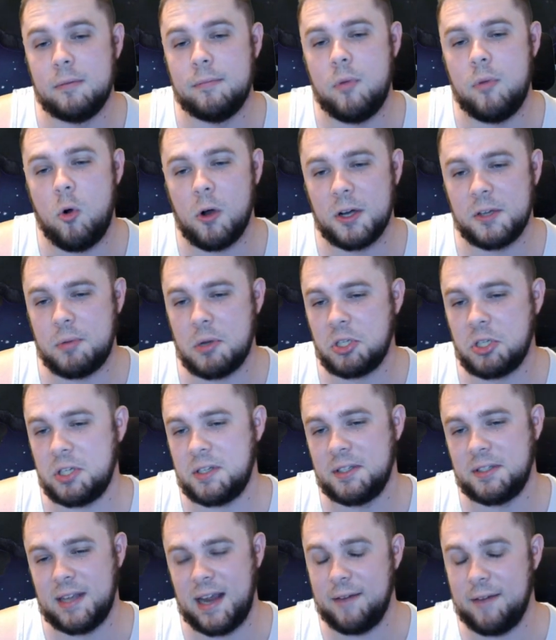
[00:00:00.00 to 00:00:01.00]
on board, especially
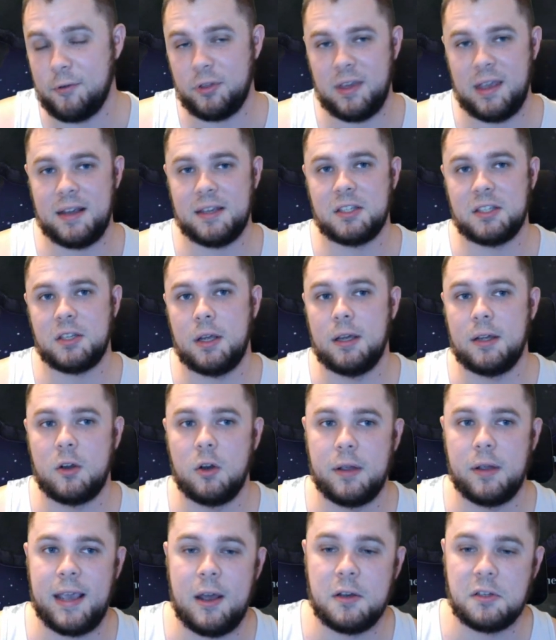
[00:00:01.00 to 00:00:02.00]
since everything is going
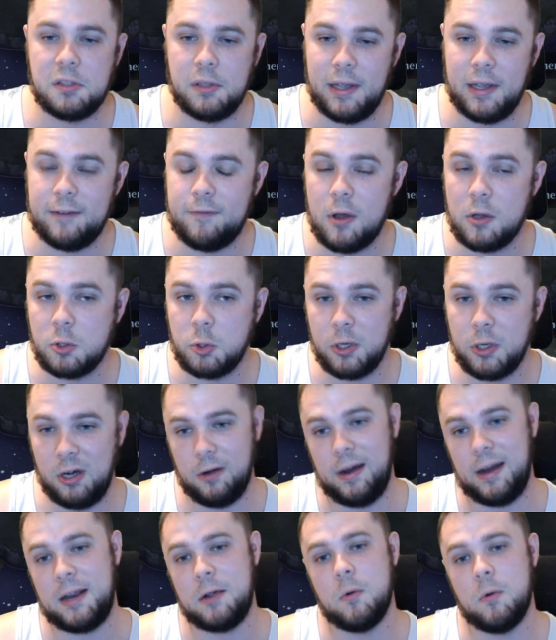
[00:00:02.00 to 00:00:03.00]
to count as landfall
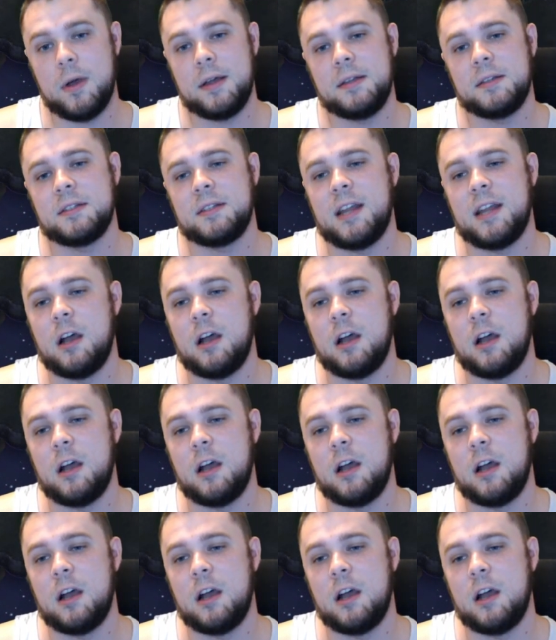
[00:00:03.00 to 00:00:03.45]
trigger anyways.